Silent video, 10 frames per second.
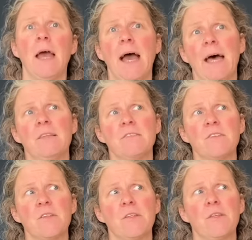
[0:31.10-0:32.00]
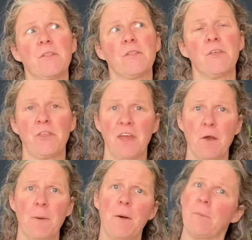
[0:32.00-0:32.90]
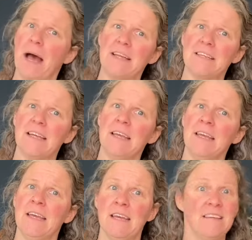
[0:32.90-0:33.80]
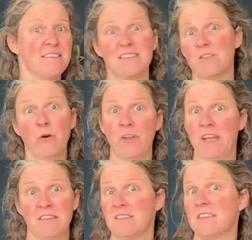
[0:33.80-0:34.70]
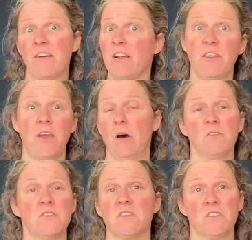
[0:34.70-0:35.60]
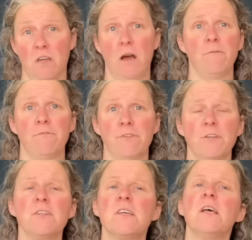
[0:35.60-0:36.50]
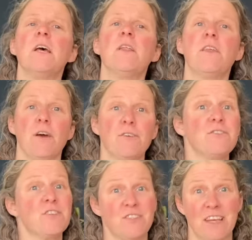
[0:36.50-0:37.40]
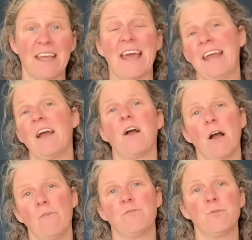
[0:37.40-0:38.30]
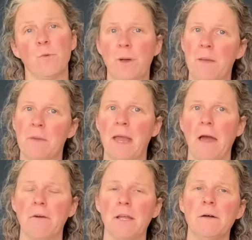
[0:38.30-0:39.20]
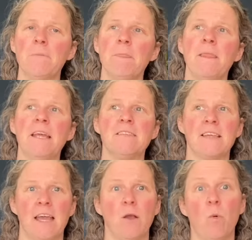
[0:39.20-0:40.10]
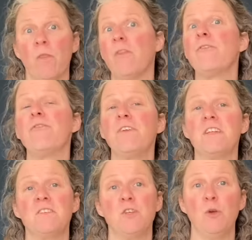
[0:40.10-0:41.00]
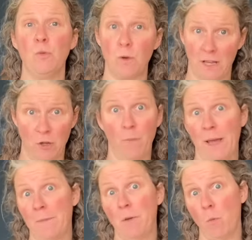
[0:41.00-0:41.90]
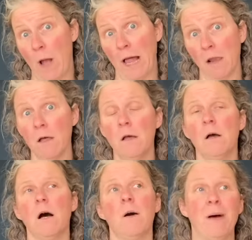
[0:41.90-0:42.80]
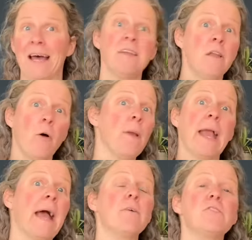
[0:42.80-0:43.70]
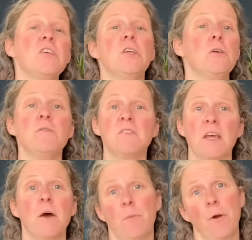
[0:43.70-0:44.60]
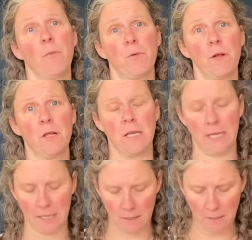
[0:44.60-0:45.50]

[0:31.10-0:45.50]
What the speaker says: the thing about padding is it's not necessarily the answer to comfort. The answer to getting a comfortable baby carrier is getting one that fits you and your baby well, and knowing how to use it appropriately.